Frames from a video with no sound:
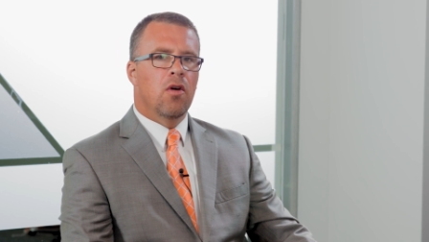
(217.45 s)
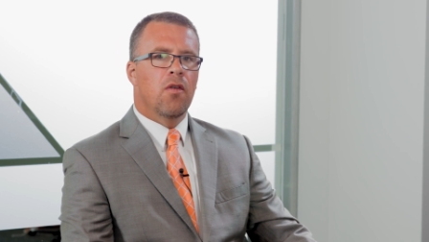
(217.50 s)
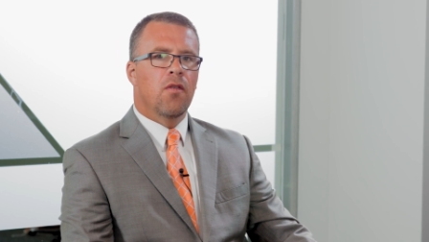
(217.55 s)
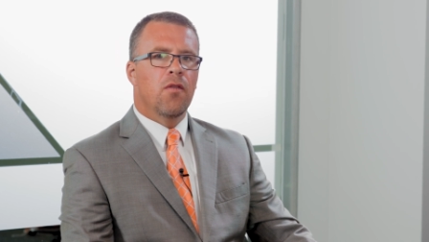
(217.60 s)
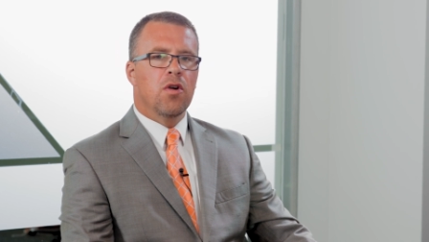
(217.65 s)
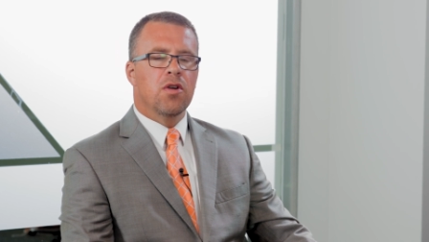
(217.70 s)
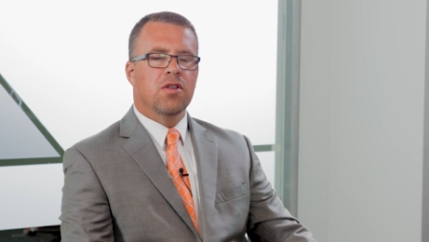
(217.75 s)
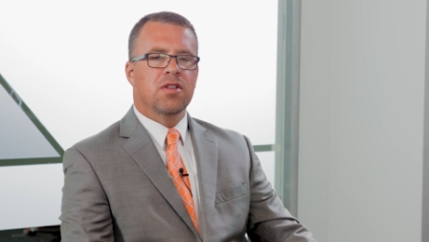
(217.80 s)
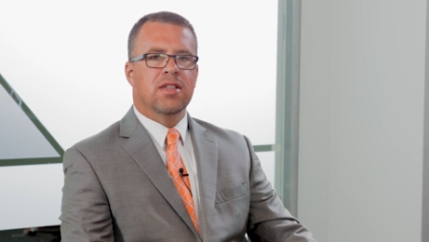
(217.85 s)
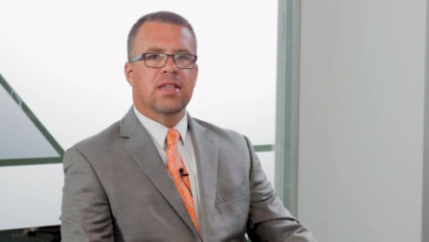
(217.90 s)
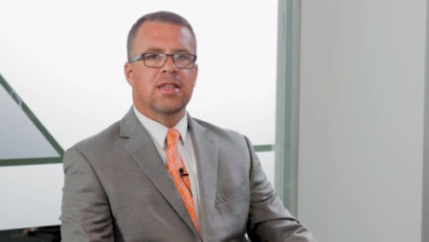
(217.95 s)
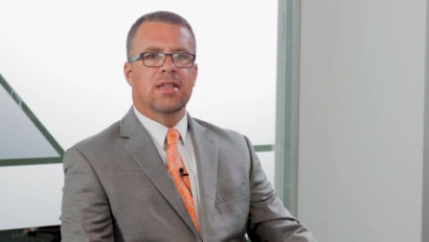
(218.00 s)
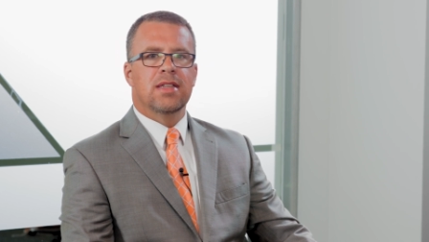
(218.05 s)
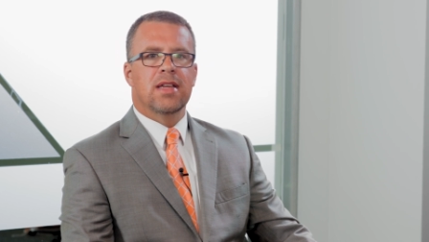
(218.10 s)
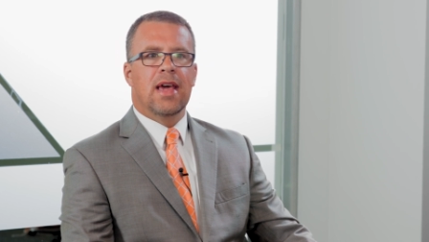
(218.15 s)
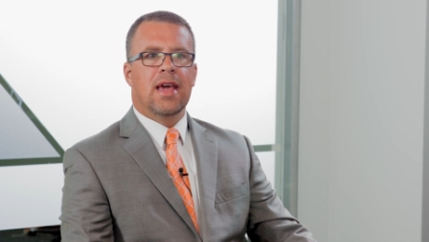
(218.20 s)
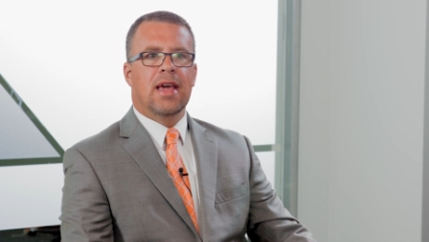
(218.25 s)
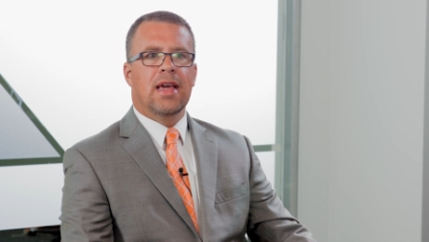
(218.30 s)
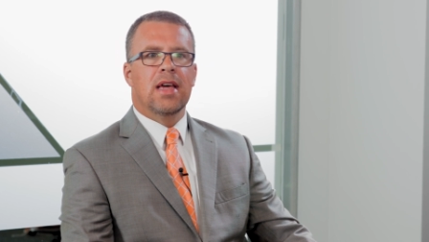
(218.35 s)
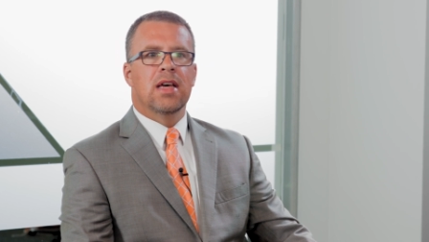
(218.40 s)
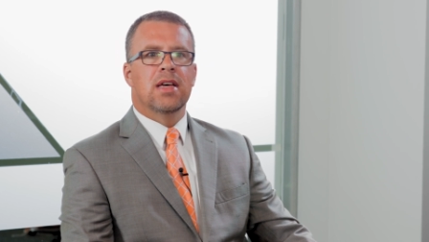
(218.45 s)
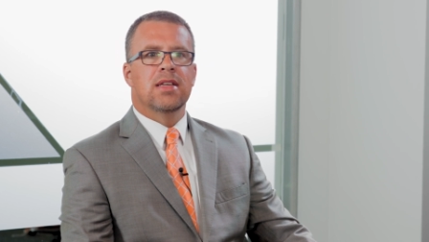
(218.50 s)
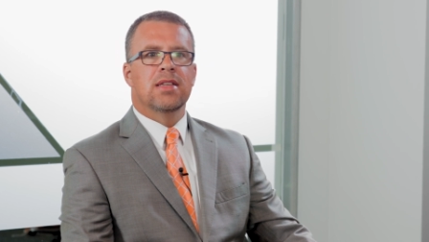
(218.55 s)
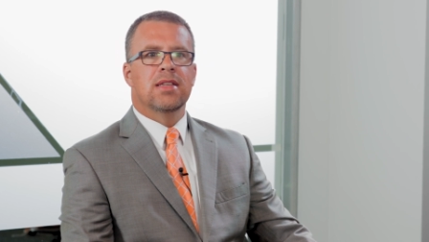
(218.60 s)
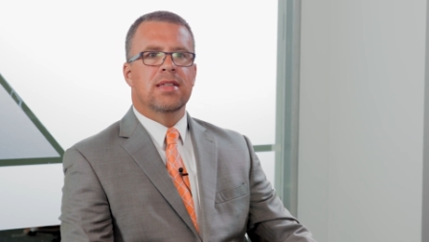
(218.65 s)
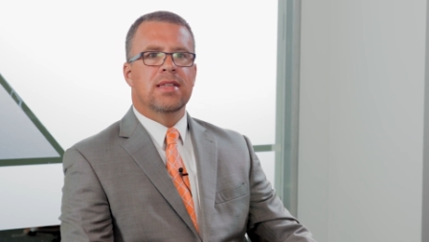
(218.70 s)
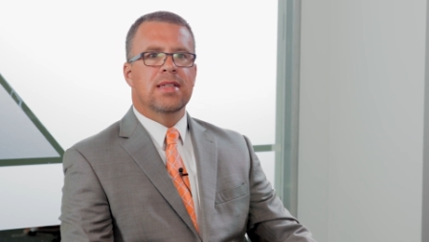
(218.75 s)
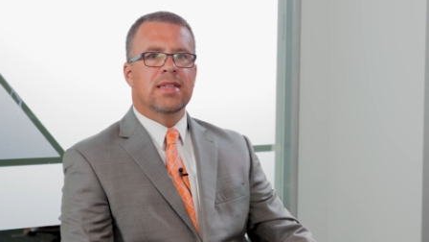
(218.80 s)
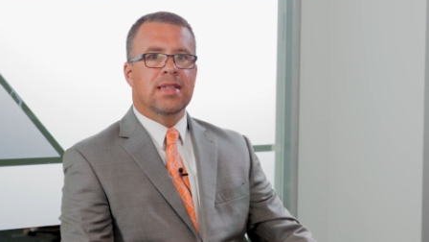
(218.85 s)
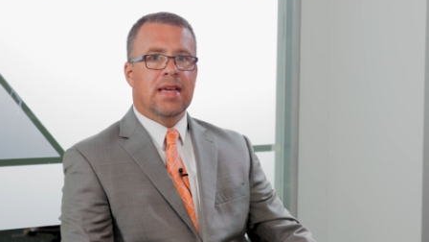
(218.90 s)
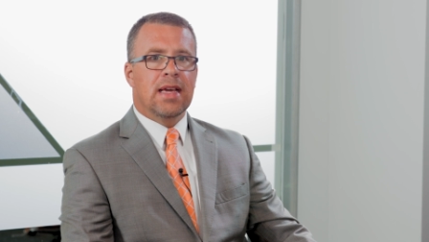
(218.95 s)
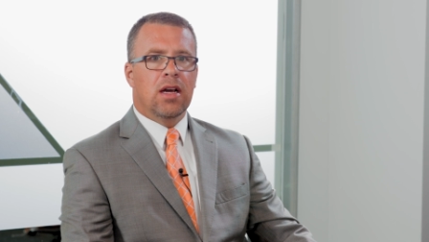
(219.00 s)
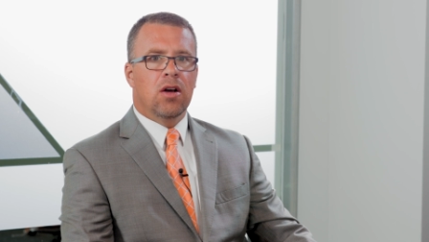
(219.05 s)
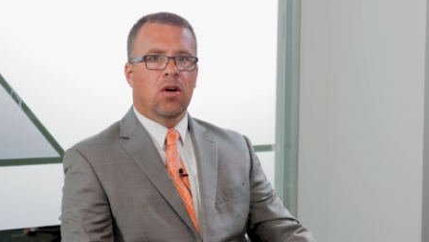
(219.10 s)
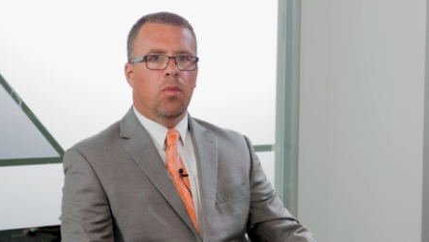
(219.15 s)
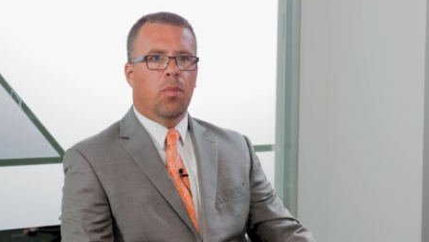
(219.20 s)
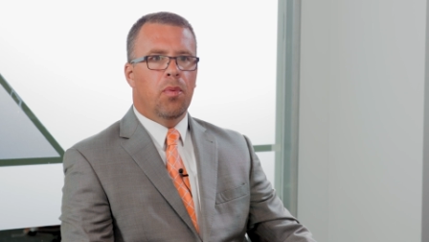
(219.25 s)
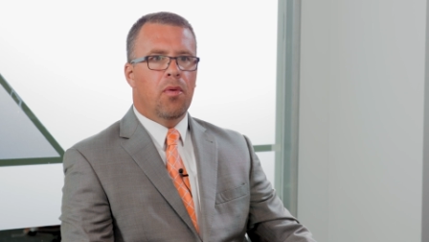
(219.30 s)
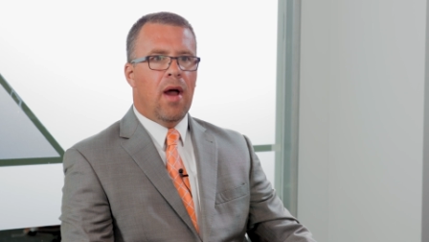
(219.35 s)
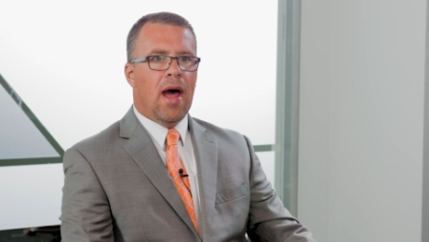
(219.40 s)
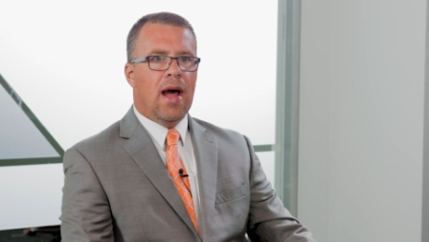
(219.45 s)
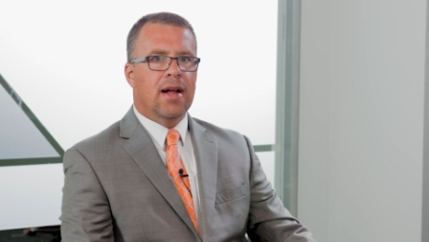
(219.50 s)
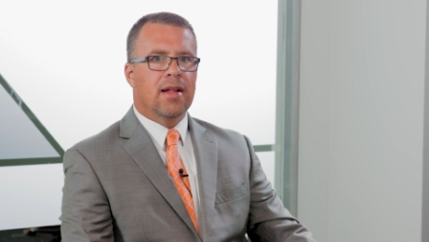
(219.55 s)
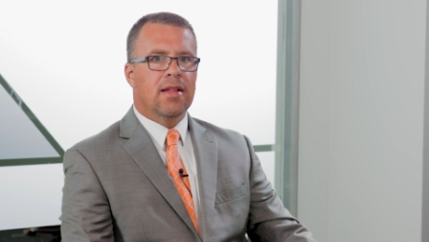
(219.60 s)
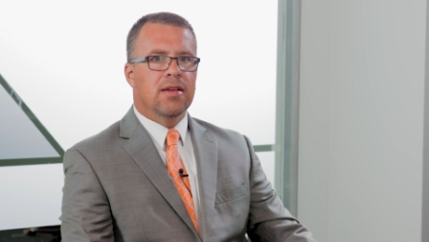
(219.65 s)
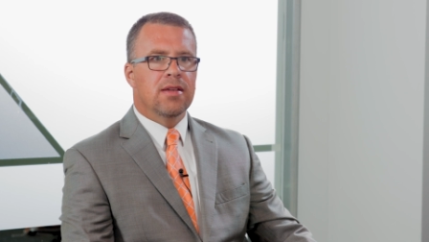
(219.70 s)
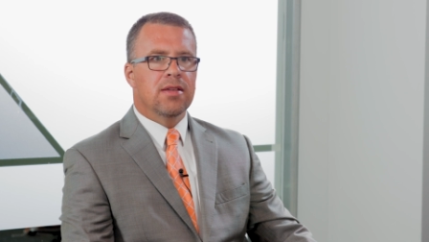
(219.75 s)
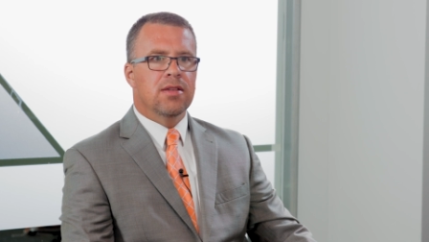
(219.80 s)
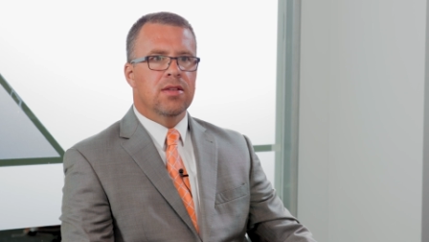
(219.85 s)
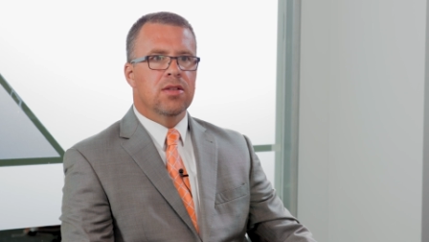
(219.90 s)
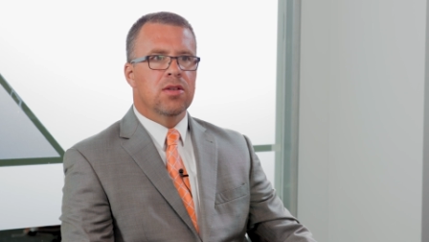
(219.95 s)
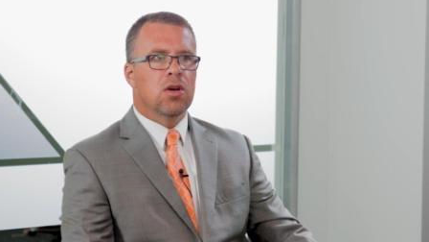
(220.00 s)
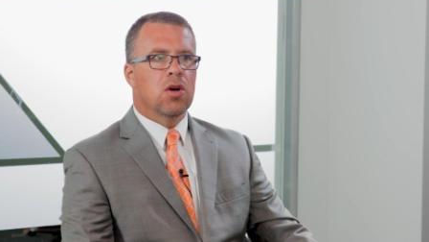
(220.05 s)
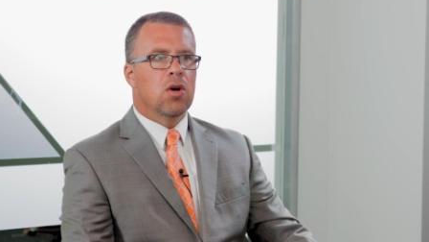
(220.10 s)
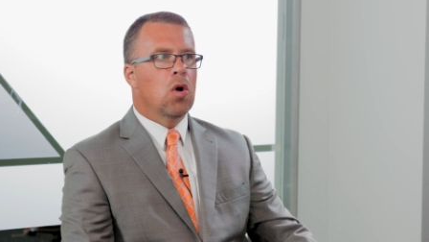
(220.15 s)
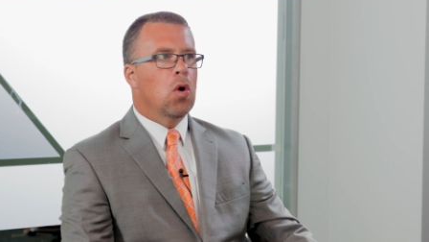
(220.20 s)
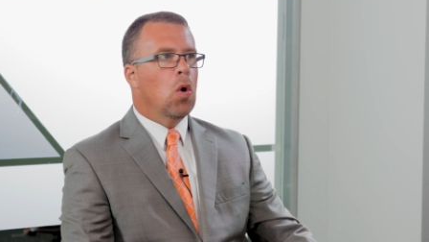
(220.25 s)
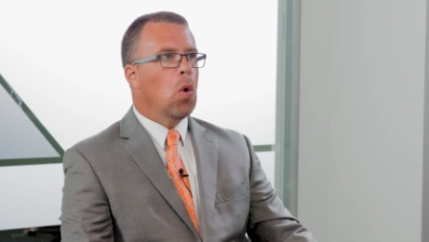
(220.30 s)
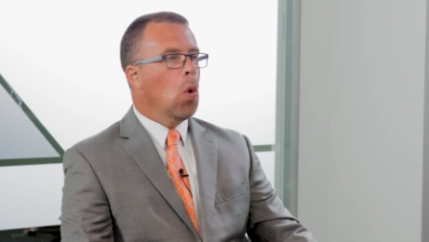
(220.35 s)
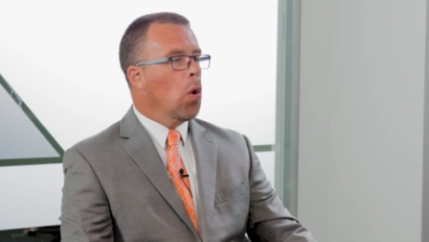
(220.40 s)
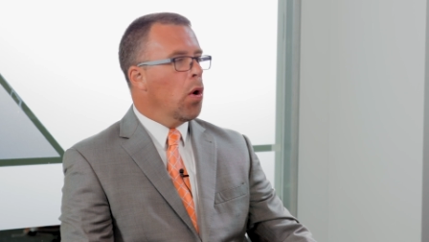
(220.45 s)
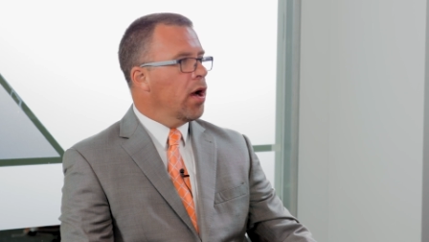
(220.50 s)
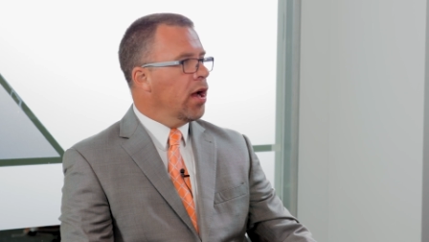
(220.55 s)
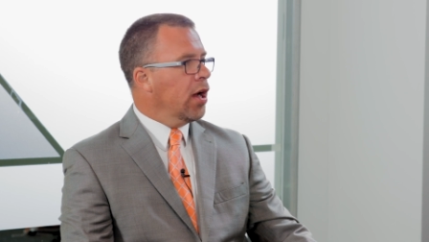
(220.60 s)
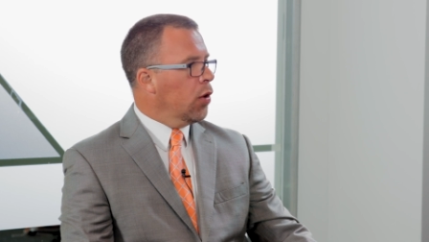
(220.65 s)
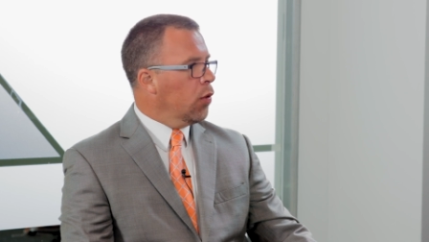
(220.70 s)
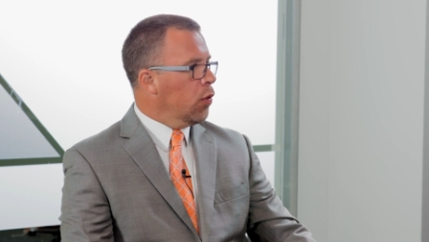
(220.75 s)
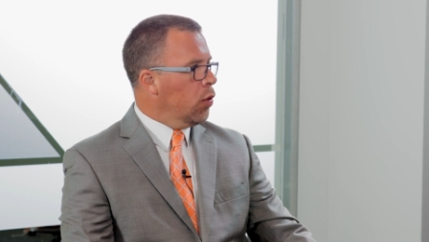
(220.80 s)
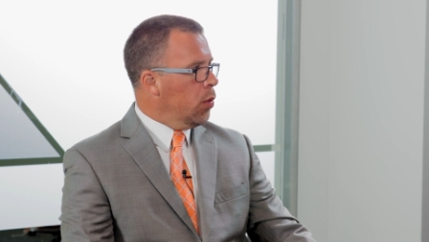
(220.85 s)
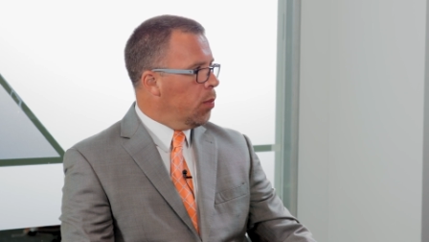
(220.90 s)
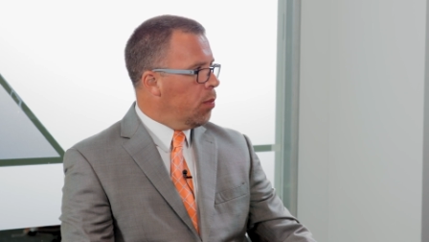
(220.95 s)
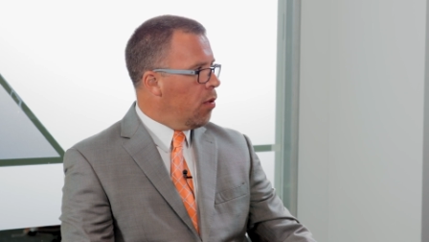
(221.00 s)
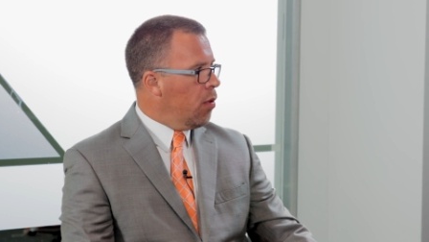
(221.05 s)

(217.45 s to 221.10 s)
versus a single practice or a group